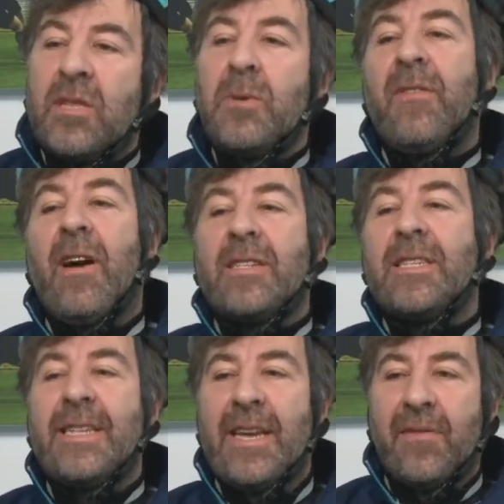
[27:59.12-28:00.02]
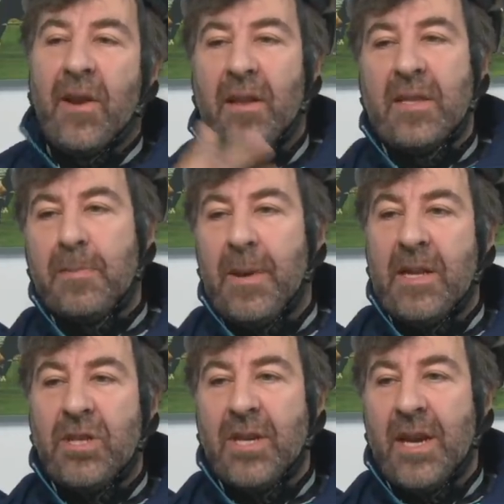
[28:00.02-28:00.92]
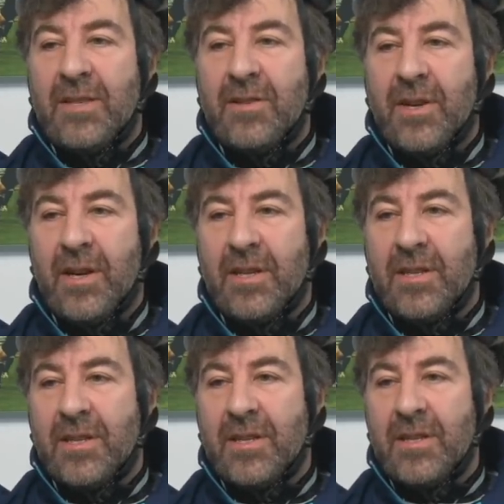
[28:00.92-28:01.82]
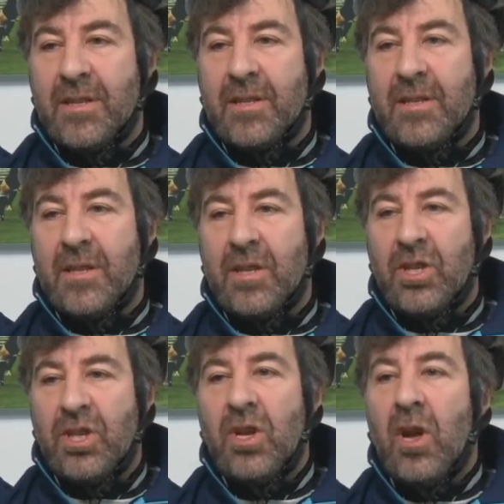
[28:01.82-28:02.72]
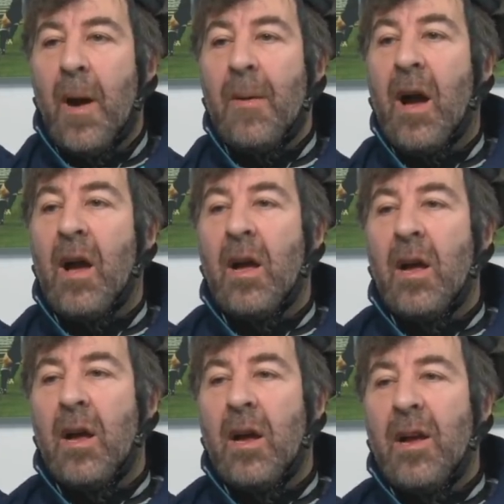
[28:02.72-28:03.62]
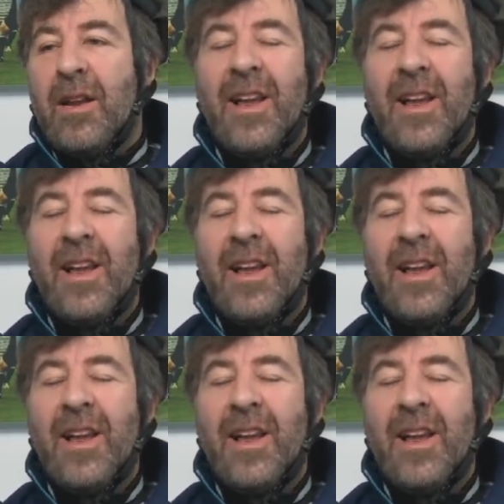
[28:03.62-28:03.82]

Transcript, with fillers: Because you would have had to deliver a little speech as you cut it. Uh, you, go, uh, go, go,